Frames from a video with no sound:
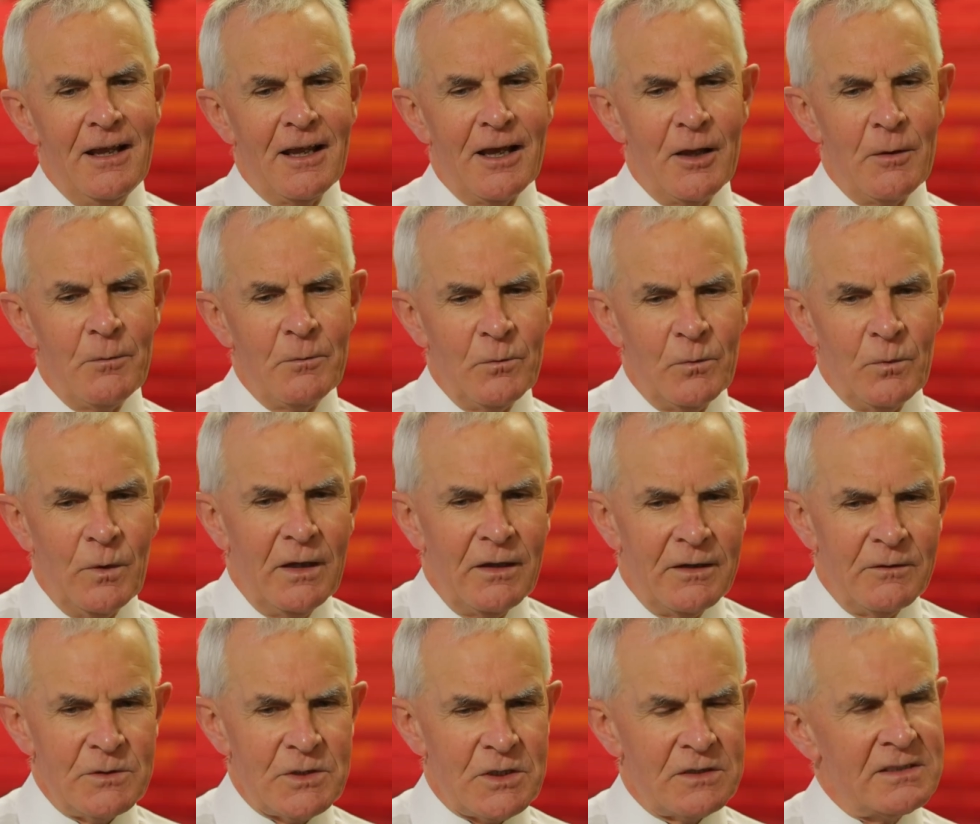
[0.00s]

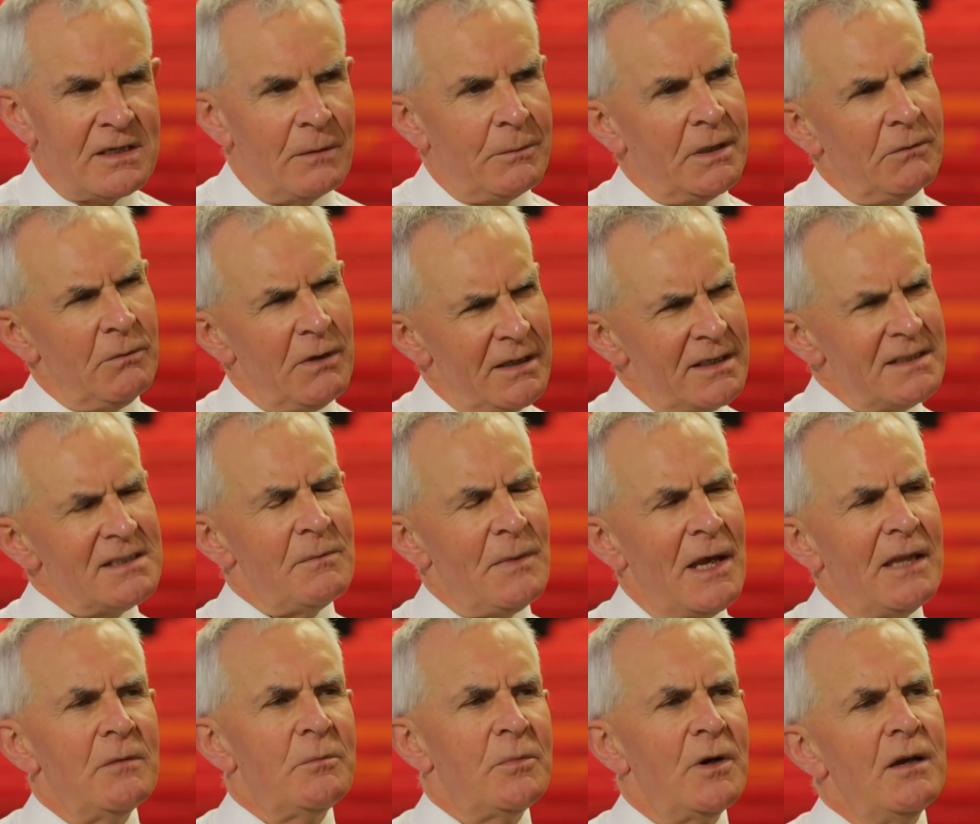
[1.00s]
Well, it was just something. Well, it's
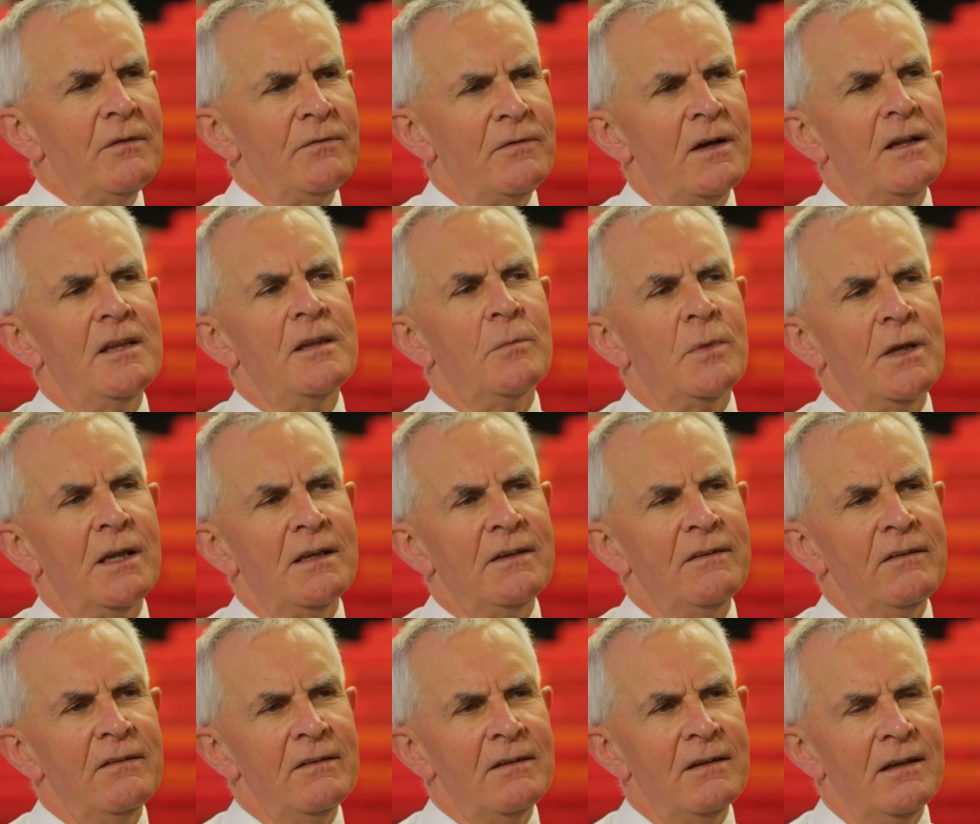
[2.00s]
about the profile of the
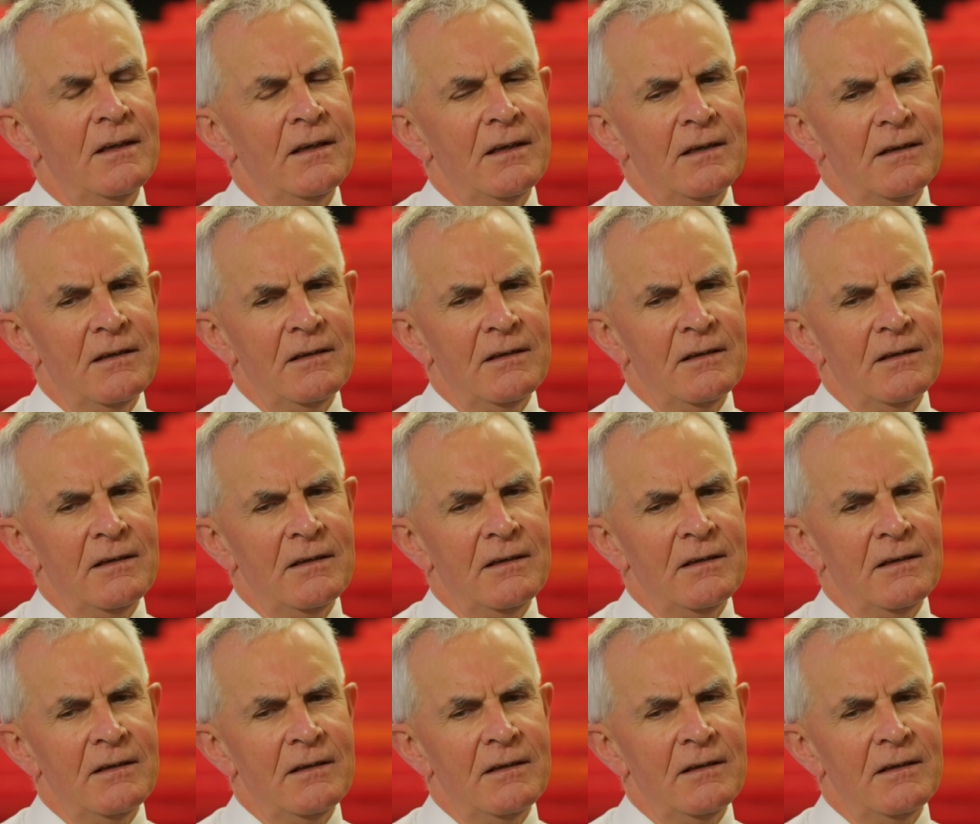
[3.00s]
place, isn't it?